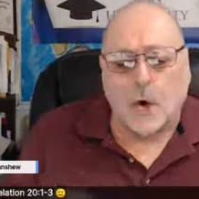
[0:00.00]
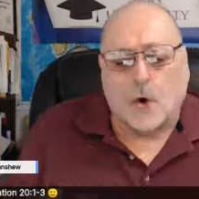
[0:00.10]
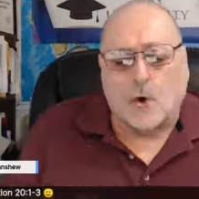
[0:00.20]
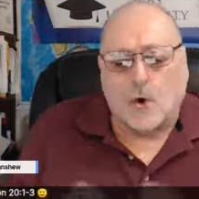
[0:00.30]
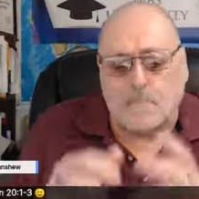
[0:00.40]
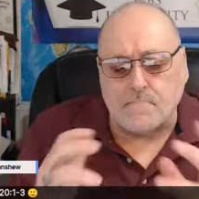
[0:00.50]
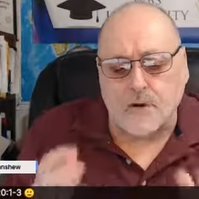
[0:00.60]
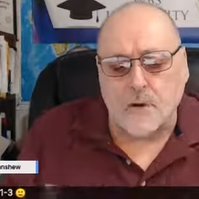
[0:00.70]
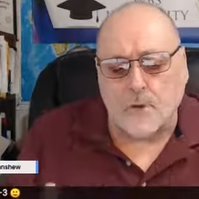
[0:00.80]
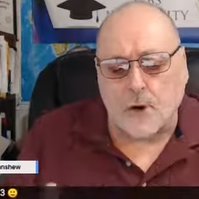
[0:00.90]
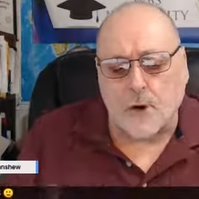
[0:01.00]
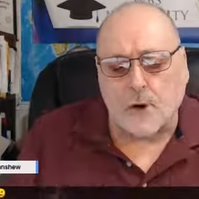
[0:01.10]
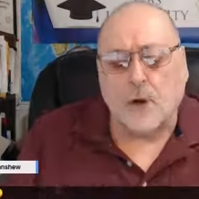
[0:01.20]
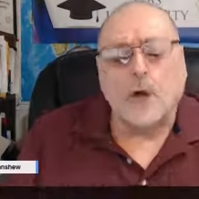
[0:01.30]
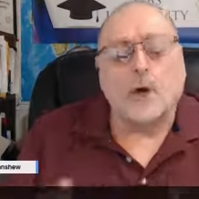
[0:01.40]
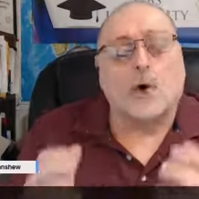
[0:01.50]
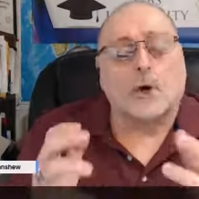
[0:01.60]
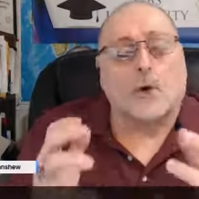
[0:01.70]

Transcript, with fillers: who mirror your